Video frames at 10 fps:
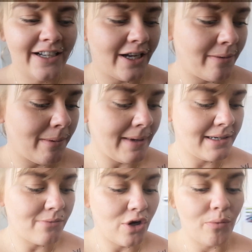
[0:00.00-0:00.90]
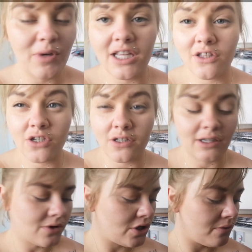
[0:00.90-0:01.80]
I made mine with, I
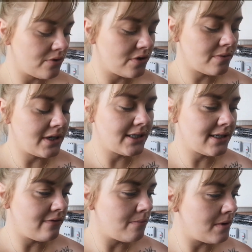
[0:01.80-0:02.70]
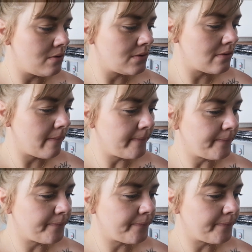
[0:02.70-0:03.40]
think it was 227 mils.